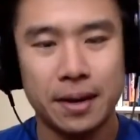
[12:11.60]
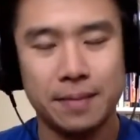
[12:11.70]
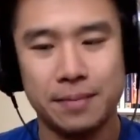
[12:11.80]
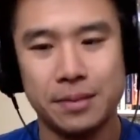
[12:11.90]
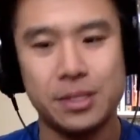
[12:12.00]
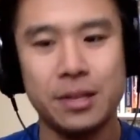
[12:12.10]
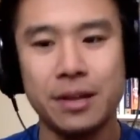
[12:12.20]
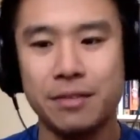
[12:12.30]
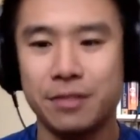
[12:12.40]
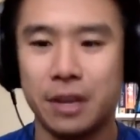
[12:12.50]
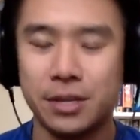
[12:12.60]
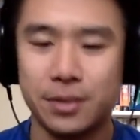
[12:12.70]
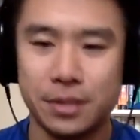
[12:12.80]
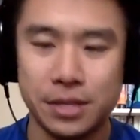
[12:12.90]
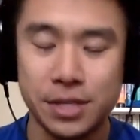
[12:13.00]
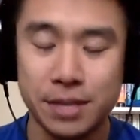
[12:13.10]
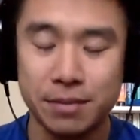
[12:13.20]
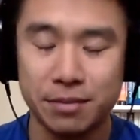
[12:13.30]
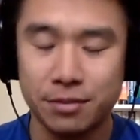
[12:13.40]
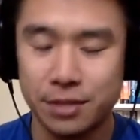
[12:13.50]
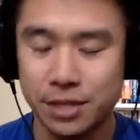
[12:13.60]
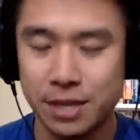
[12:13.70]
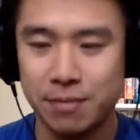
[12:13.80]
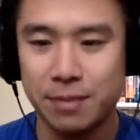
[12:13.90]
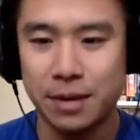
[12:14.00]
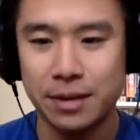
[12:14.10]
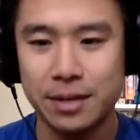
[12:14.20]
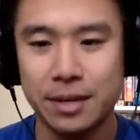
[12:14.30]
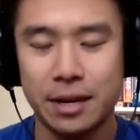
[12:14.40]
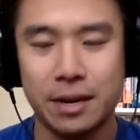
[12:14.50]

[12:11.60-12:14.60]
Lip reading: There's a lot of flaws with this type of modeling.